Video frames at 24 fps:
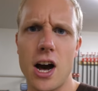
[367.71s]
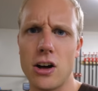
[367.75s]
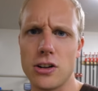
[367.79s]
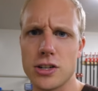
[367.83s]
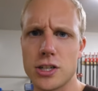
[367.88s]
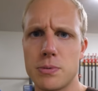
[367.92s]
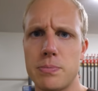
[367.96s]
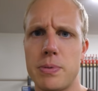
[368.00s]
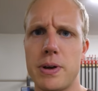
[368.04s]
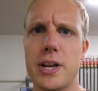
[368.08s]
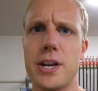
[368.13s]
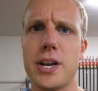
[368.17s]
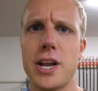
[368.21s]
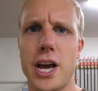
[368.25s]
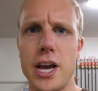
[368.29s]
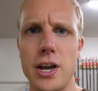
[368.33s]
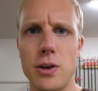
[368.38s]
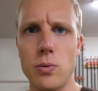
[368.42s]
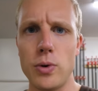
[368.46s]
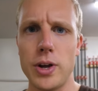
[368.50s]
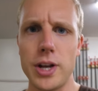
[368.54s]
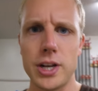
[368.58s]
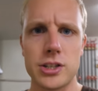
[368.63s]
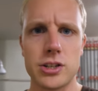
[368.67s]
I'll spend
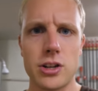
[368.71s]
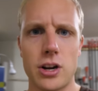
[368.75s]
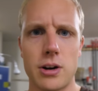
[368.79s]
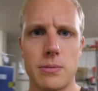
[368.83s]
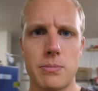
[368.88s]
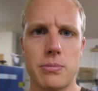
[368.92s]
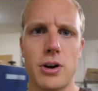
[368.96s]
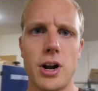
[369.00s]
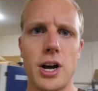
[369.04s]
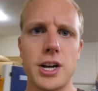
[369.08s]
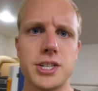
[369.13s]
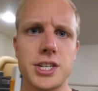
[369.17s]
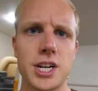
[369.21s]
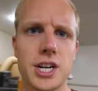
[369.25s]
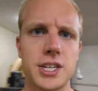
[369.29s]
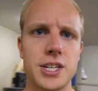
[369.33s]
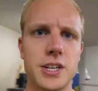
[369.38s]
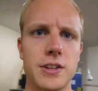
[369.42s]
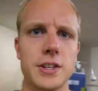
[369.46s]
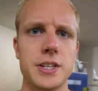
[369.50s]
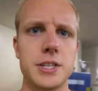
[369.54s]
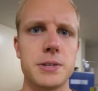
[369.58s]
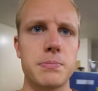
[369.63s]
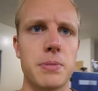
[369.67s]
eight weeks on a project
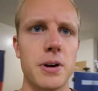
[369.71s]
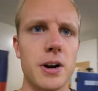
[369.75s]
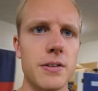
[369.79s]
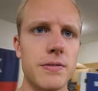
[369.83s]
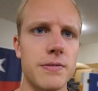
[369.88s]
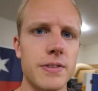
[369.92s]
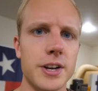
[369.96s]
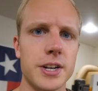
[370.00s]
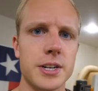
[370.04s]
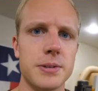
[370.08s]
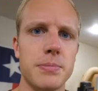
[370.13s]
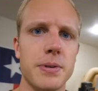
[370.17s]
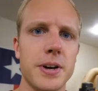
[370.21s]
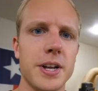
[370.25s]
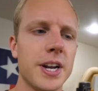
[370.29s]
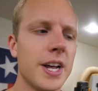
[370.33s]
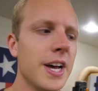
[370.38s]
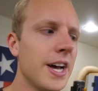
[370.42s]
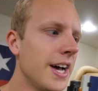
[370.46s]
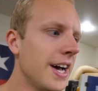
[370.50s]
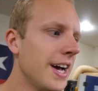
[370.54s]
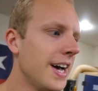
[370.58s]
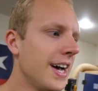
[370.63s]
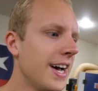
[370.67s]
till it's perfect, but
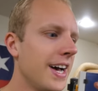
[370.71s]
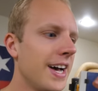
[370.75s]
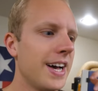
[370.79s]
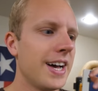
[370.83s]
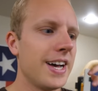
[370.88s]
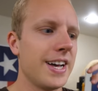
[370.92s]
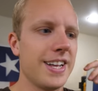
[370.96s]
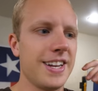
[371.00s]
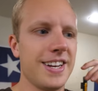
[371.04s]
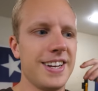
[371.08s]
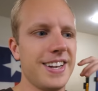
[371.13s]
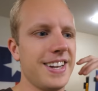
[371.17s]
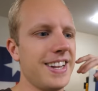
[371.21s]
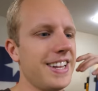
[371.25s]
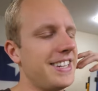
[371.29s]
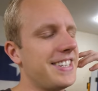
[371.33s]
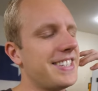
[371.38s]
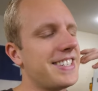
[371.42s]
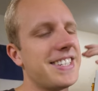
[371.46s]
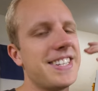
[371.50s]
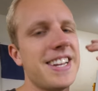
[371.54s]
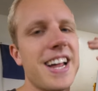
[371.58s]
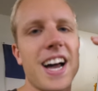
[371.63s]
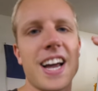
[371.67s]

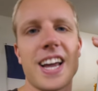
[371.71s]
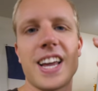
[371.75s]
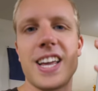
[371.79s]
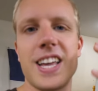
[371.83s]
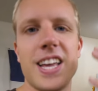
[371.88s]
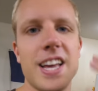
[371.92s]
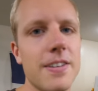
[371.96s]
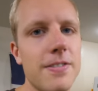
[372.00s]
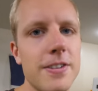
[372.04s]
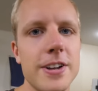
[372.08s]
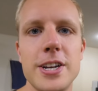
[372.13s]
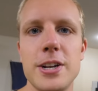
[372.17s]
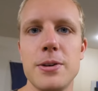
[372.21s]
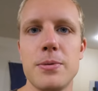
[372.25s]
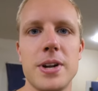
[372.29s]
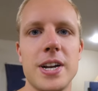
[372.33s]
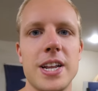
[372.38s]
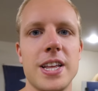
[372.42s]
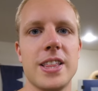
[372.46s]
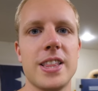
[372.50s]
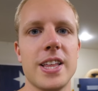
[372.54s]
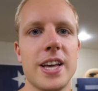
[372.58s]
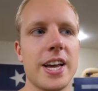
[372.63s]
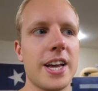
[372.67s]
it's not giving you
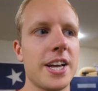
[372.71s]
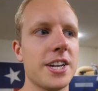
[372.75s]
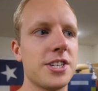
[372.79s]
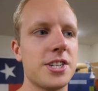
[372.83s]
anything.